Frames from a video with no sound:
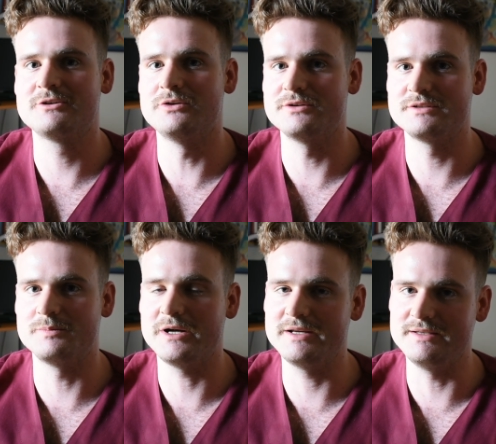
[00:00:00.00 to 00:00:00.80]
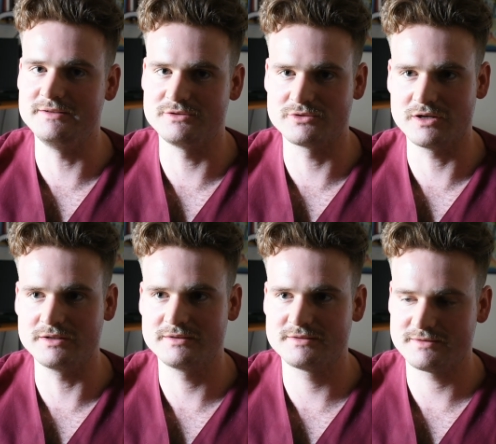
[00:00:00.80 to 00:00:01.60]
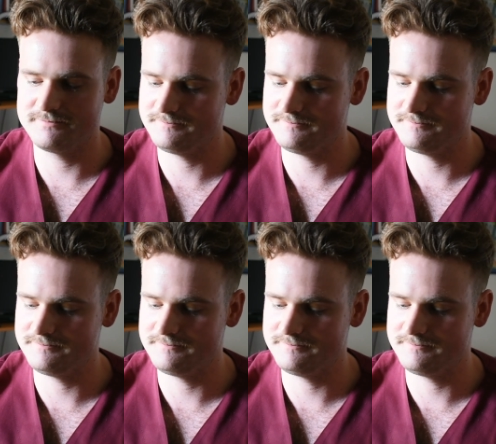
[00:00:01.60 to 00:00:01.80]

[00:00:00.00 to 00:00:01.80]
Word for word: caused by these drugs.